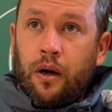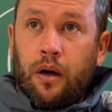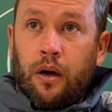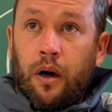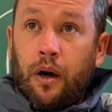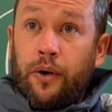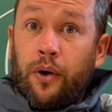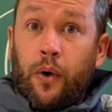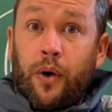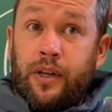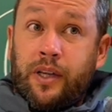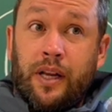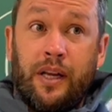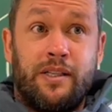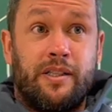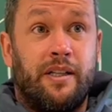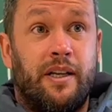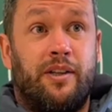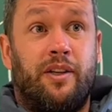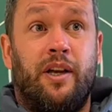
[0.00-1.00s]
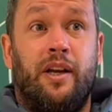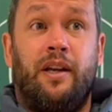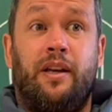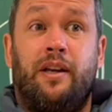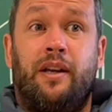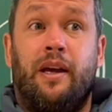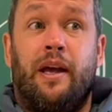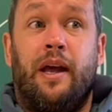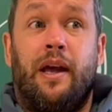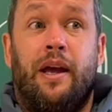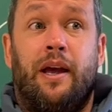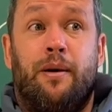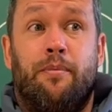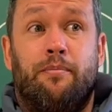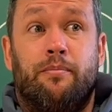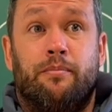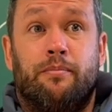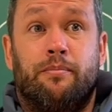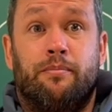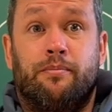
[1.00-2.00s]
No, I think
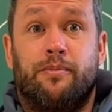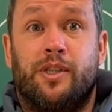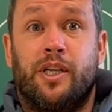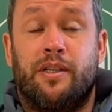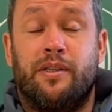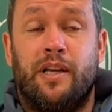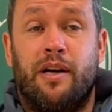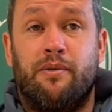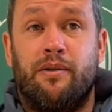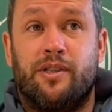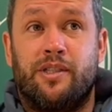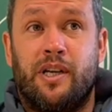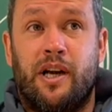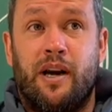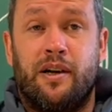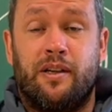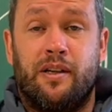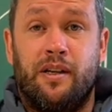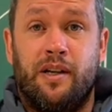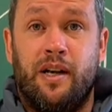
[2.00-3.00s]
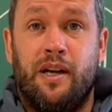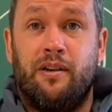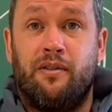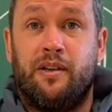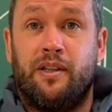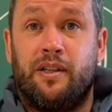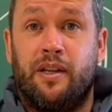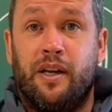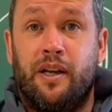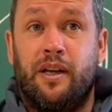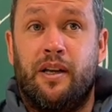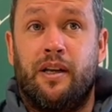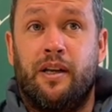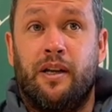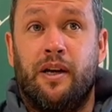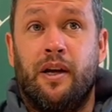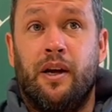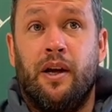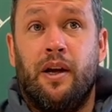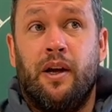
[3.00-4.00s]
sitting down the start of the year, I think
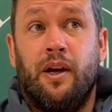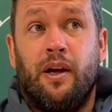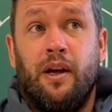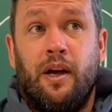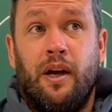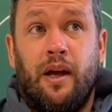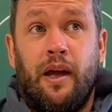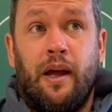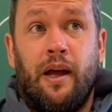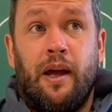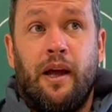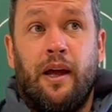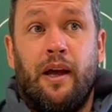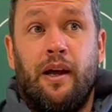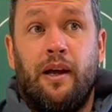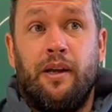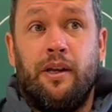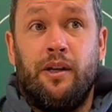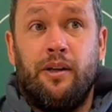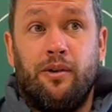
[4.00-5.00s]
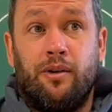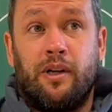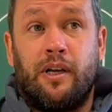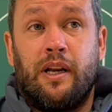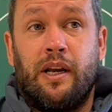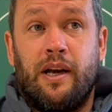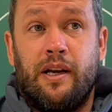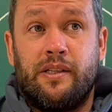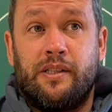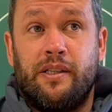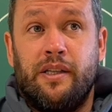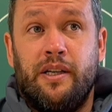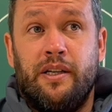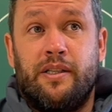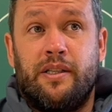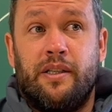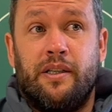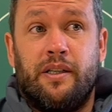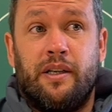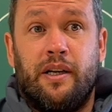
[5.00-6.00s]
you look at last
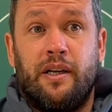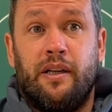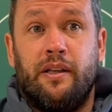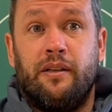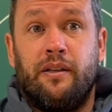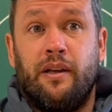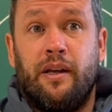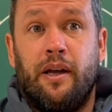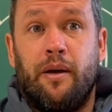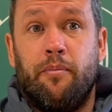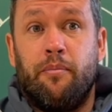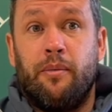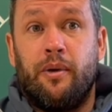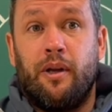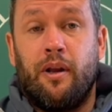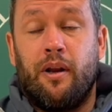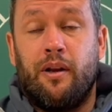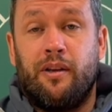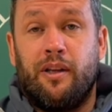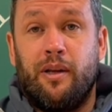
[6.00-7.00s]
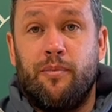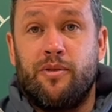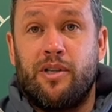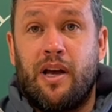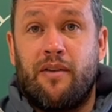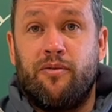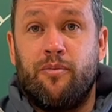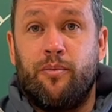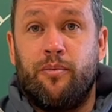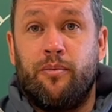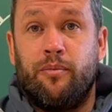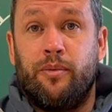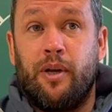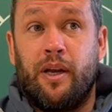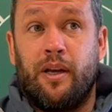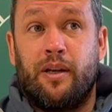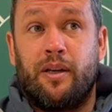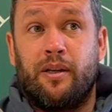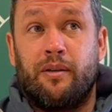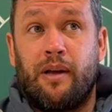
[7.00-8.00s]
season, and a lot of teams haven't
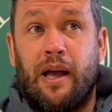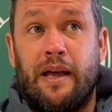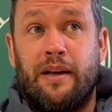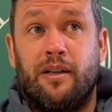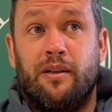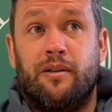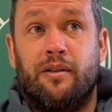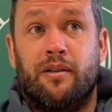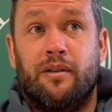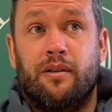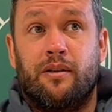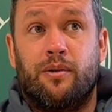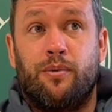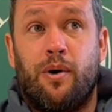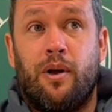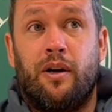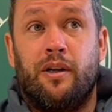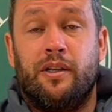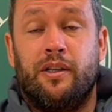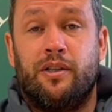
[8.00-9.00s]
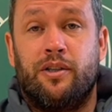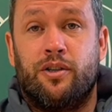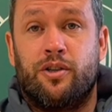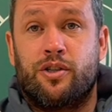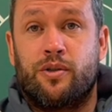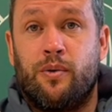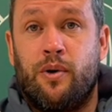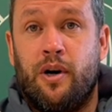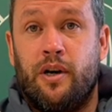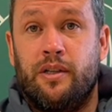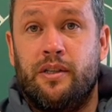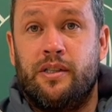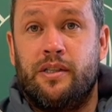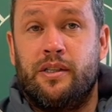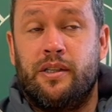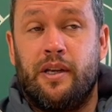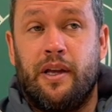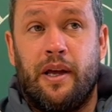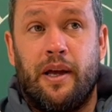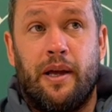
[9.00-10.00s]
added quality to their
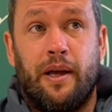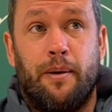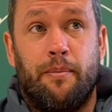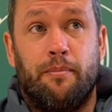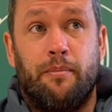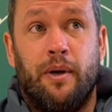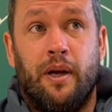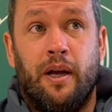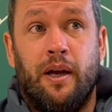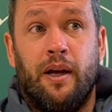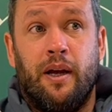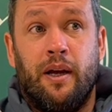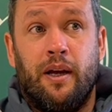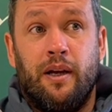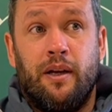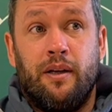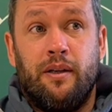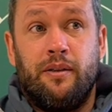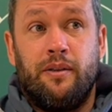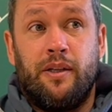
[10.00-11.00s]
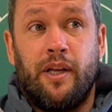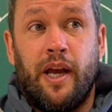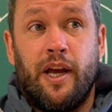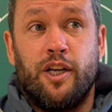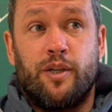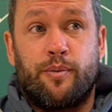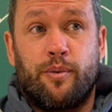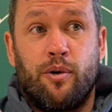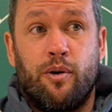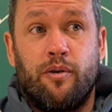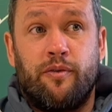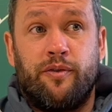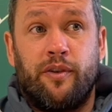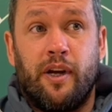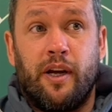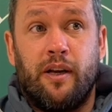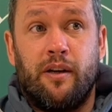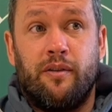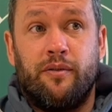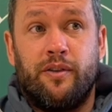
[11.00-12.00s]
squads. The age
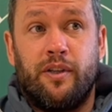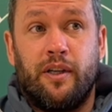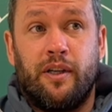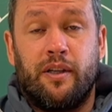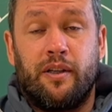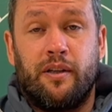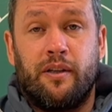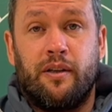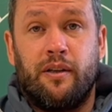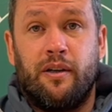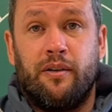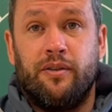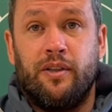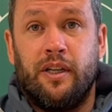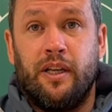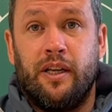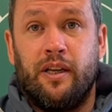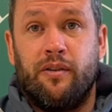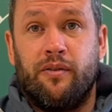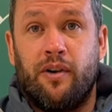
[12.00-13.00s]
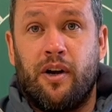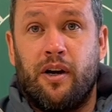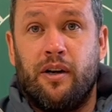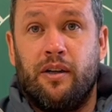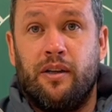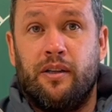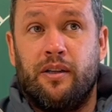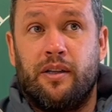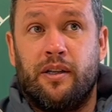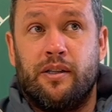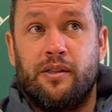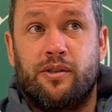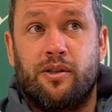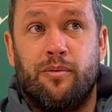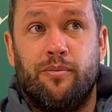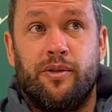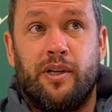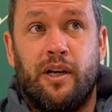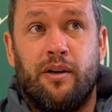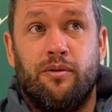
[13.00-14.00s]
profile of the League of Ireland has
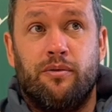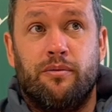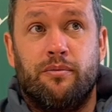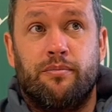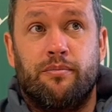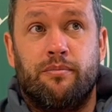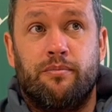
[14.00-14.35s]
come down